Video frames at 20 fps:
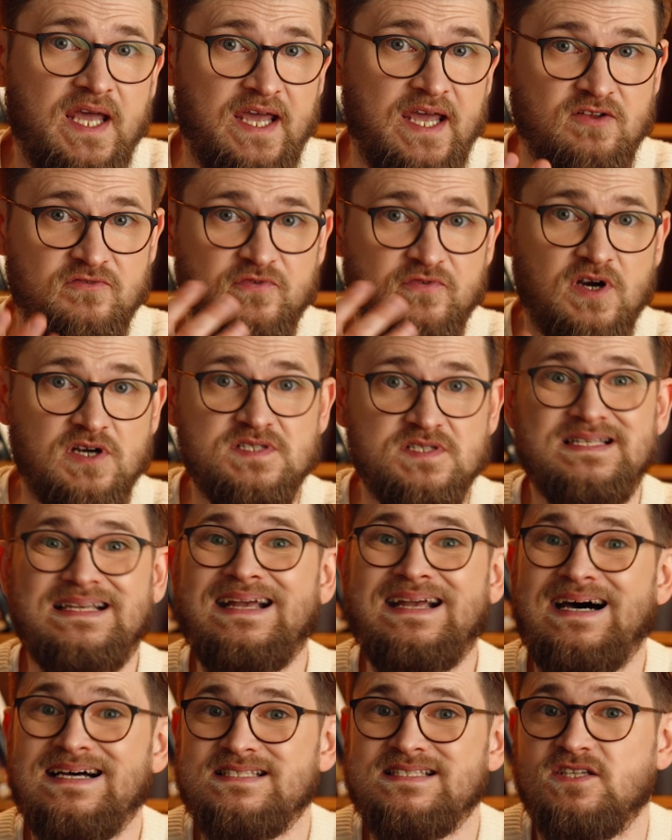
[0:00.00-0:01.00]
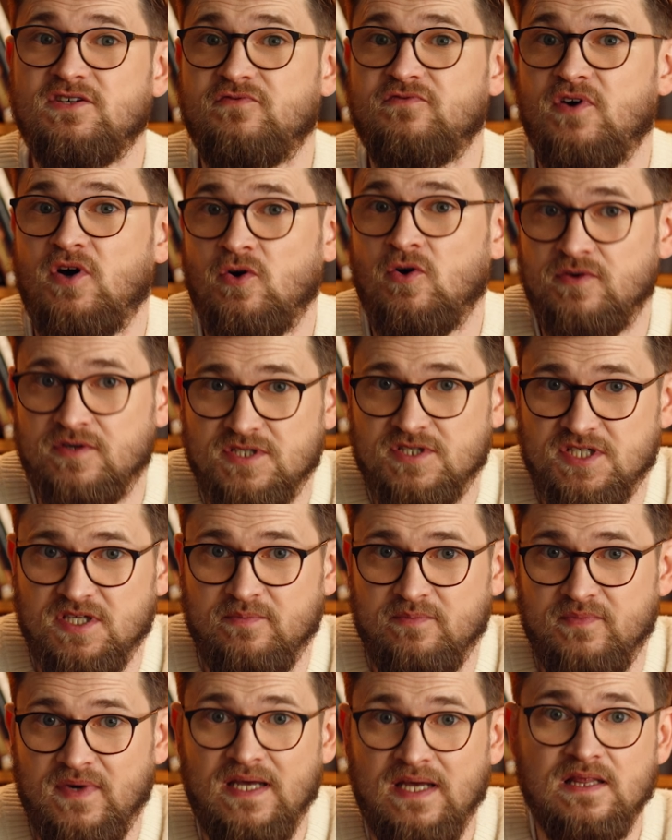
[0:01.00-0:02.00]
And first, cost of ownership.
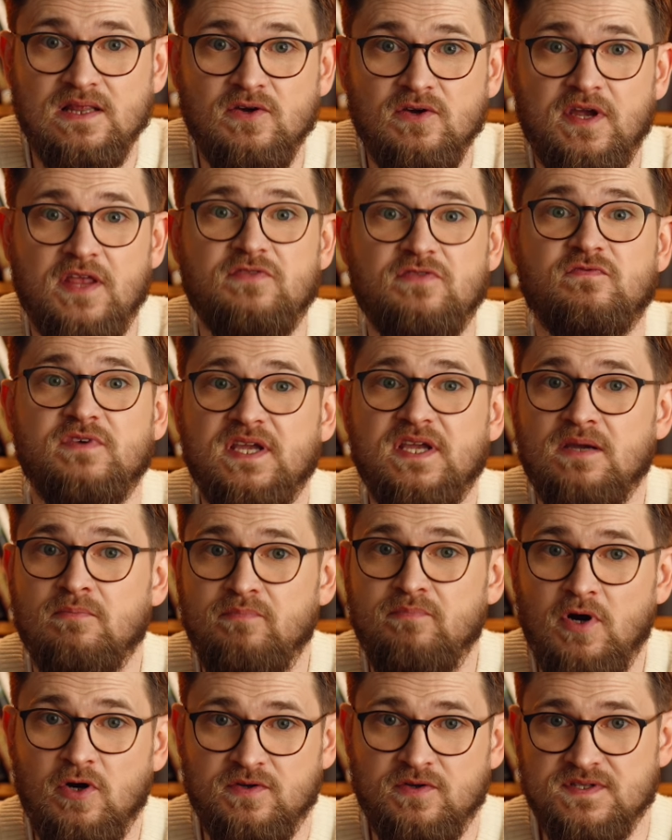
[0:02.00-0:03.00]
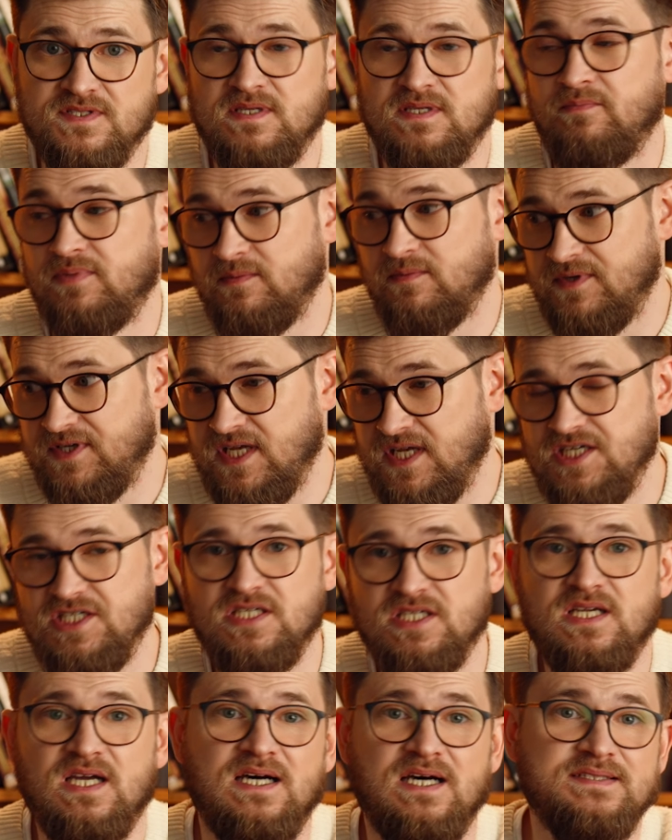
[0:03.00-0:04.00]
I'll look at 3 components:
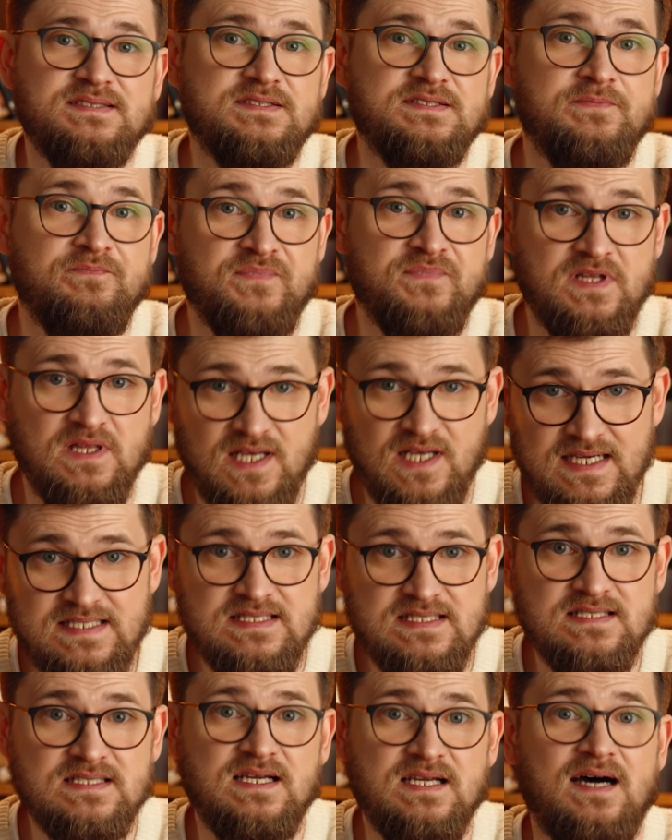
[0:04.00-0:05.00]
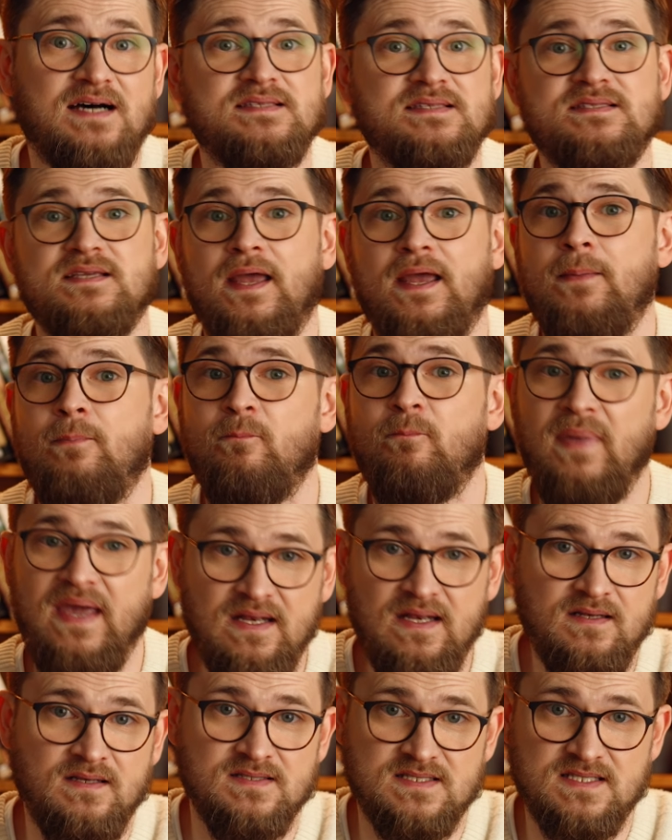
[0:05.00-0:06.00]
implementation cost, license cost, and
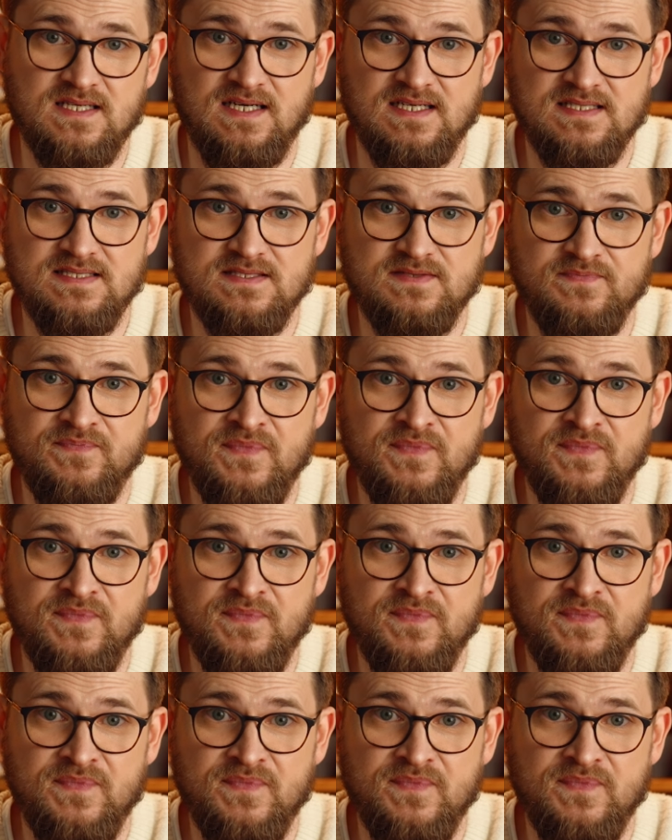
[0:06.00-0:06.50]
maintenance costs.